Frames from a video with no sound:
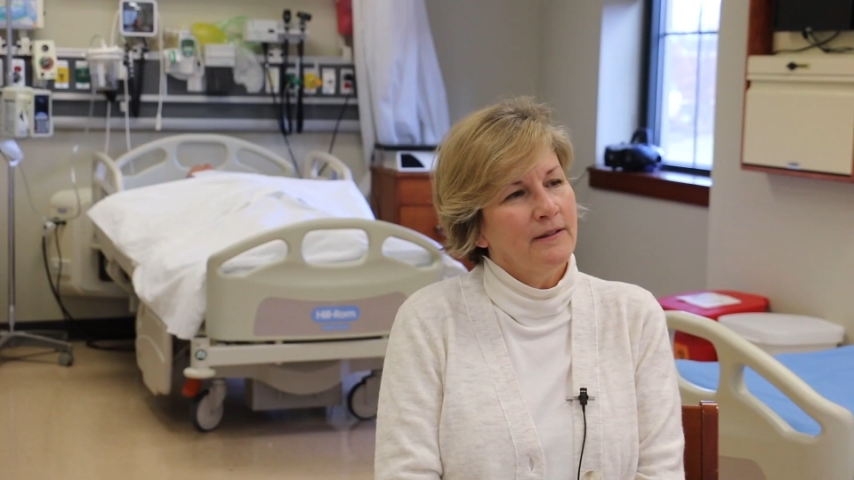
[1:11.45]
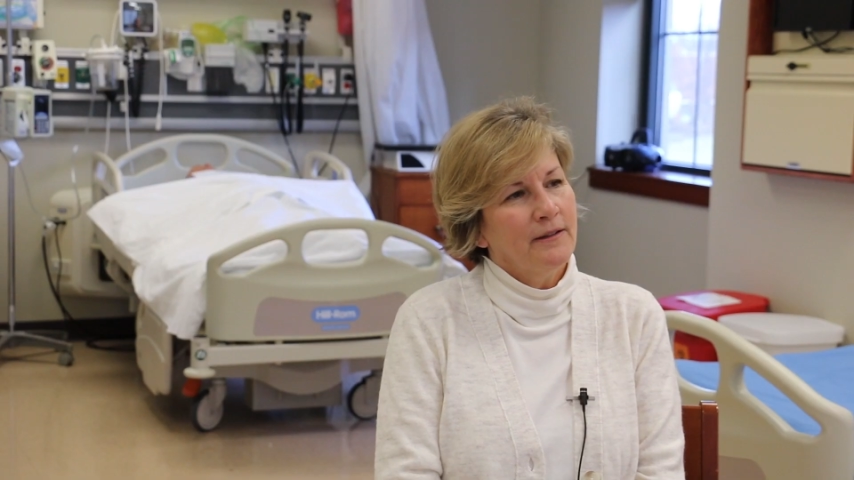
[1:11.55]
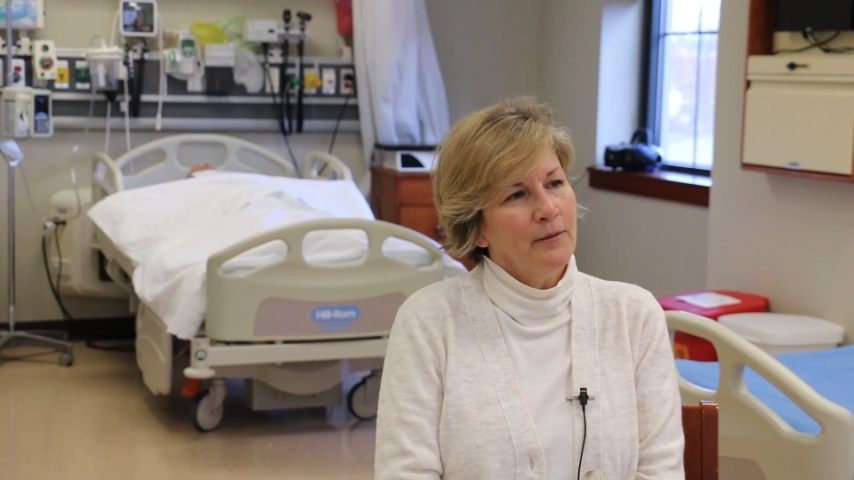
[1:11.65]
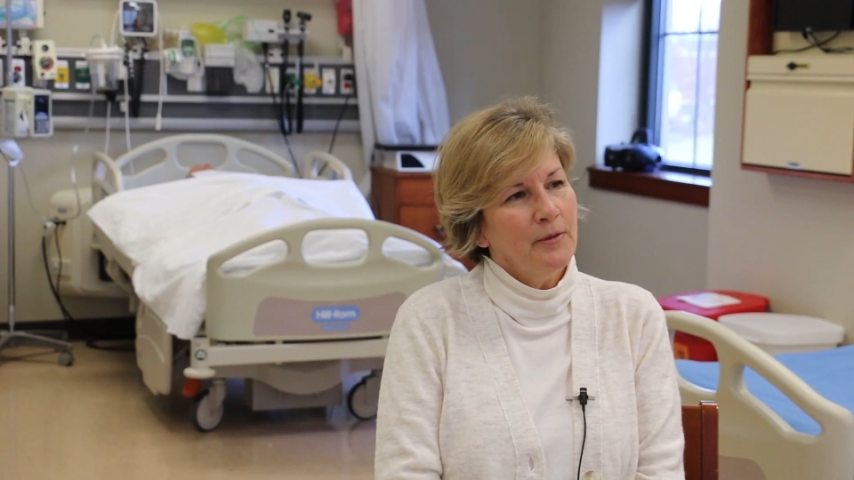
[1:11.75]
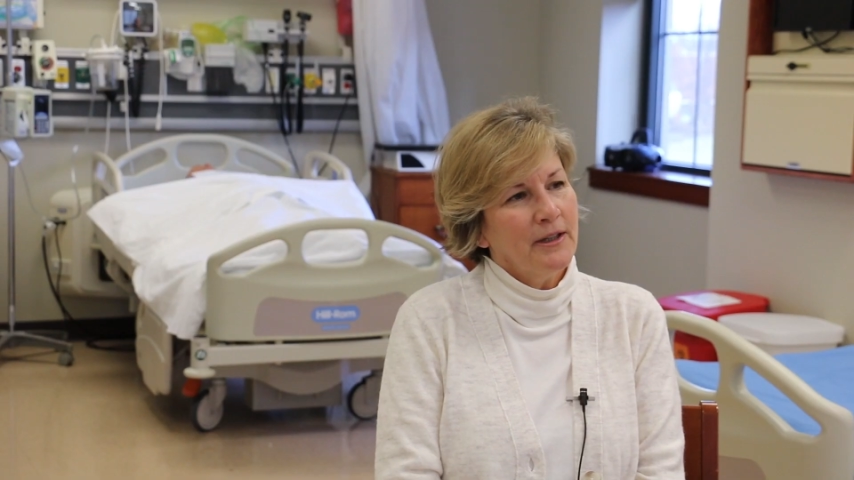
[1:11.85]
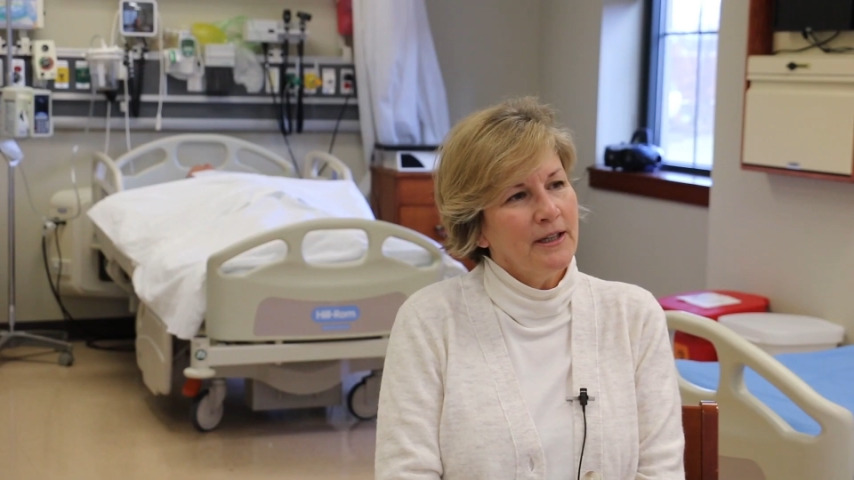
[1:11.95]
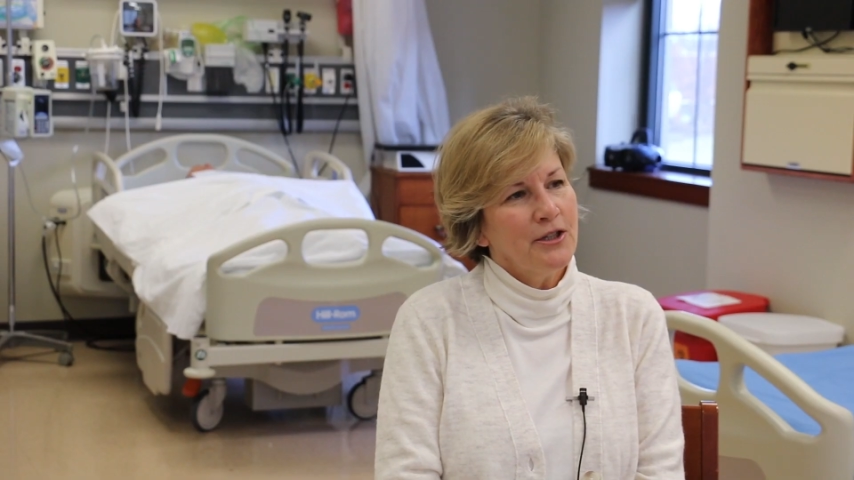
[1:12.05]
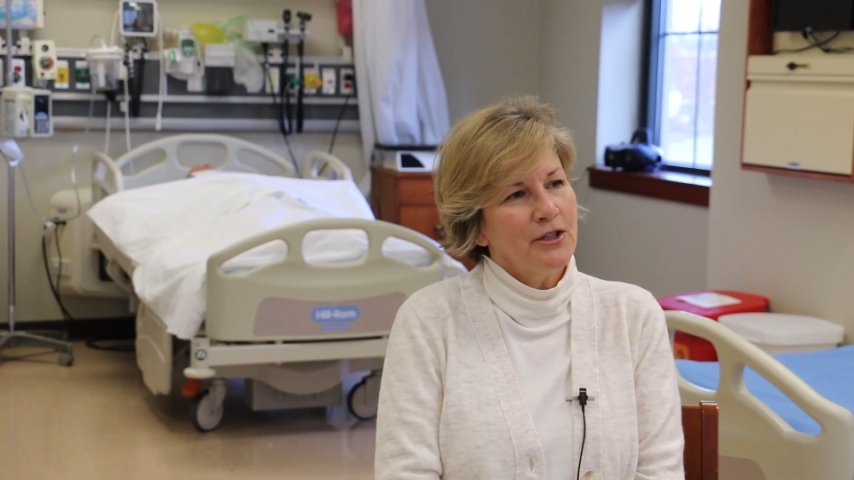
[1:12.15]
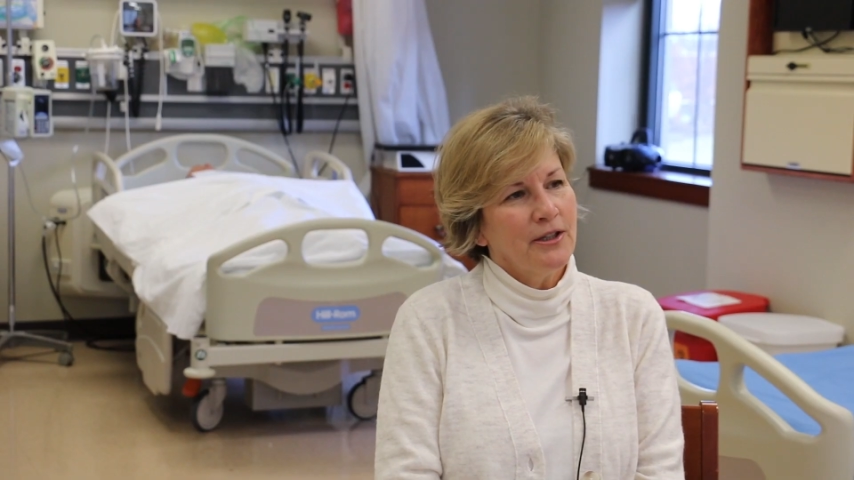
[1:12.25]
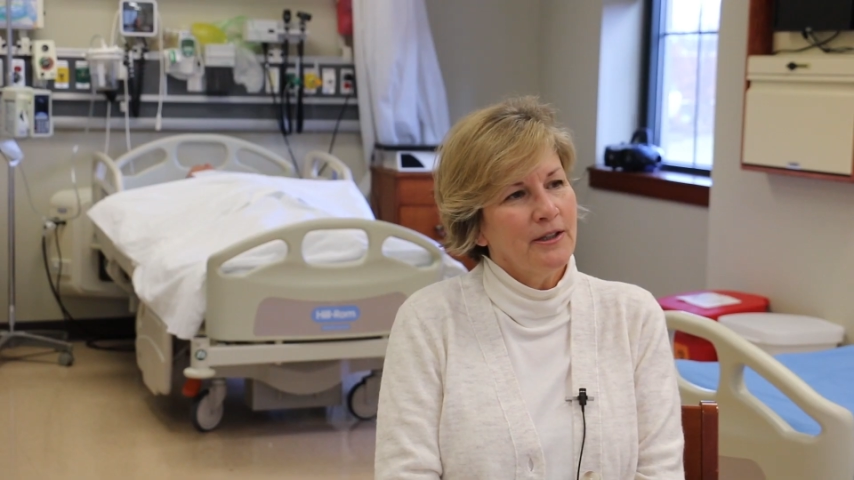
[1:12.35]

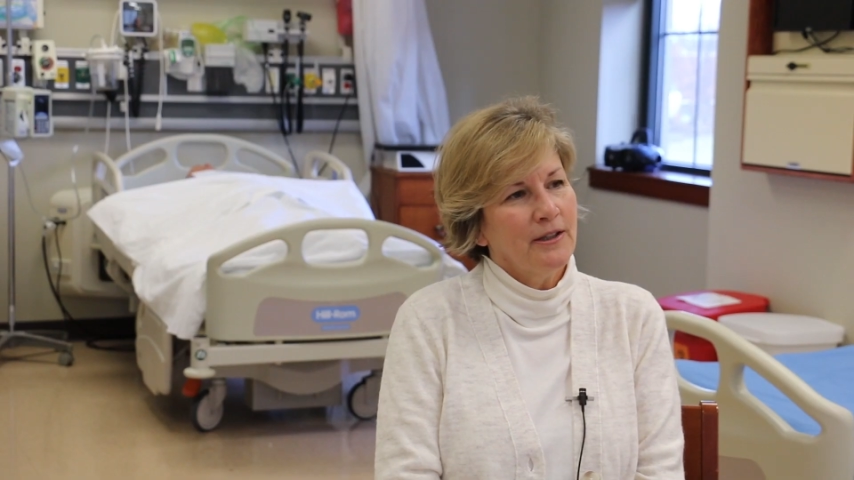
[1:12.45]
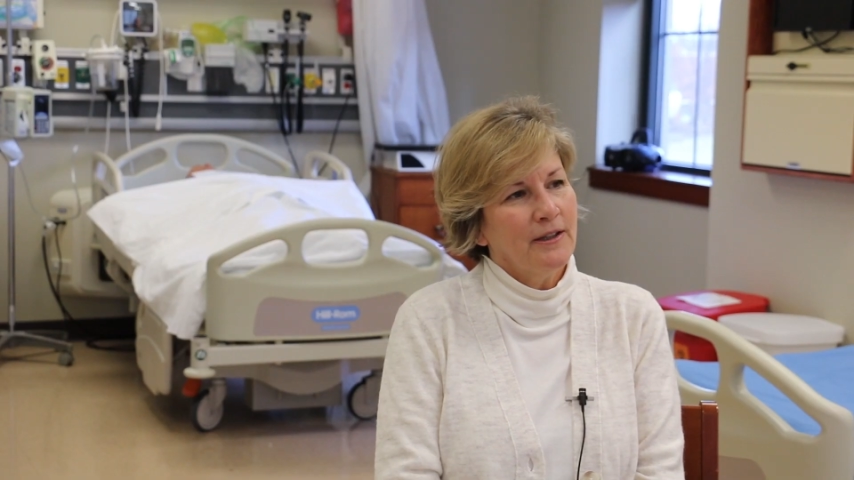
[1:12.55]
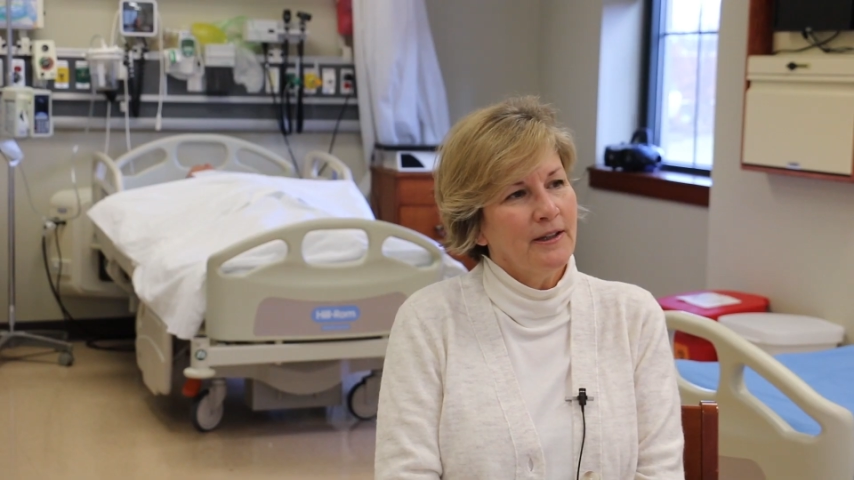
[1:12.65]
Simulation